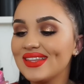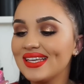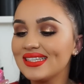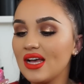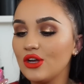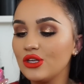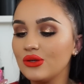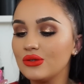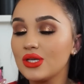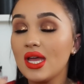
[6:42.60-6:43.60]
This I
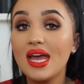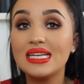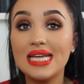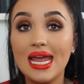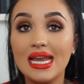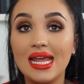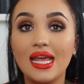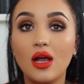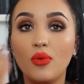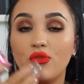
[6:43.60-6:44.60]
use
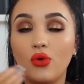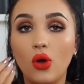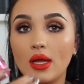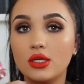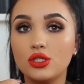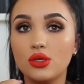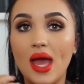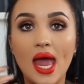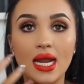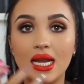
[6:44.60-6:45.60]
daily before I do
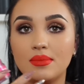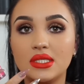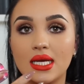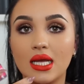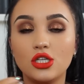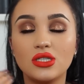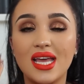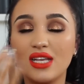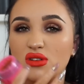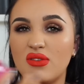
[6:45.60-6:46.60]
any lipstick. It
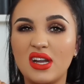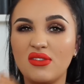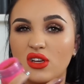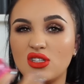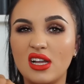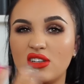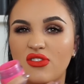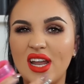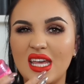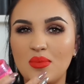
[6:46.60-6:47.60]
just gets rid of any of those like
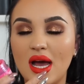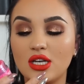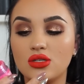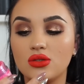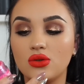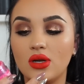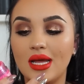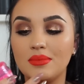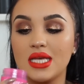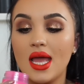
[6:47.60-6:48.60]
flaky patches on your
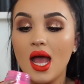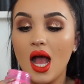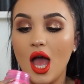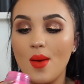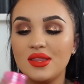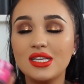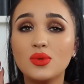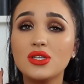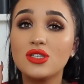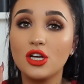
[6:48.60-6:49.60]
lips. And
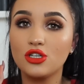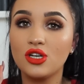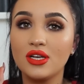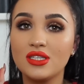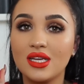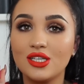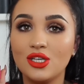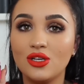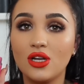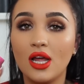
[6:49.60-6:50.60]
this one's such a nice thing
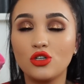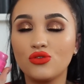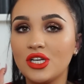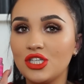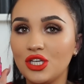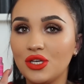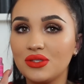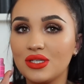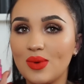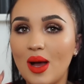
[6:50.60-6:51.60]
to like treat to
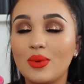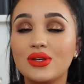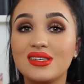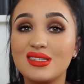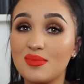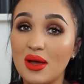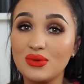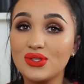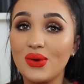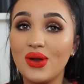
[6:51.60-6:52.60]
use as well because it
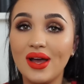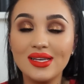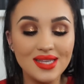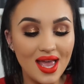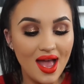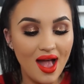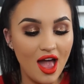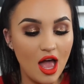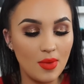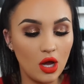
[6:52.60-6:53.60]
smells so nice.
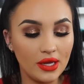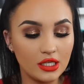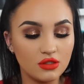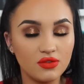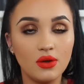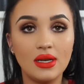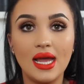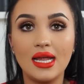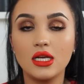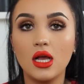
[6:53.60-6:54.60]
I
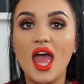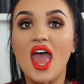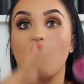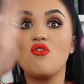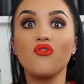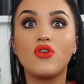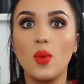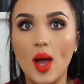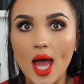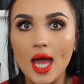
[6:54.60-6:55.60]
exfoliate
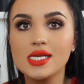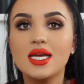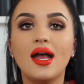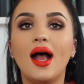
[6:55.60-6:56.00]
everywhere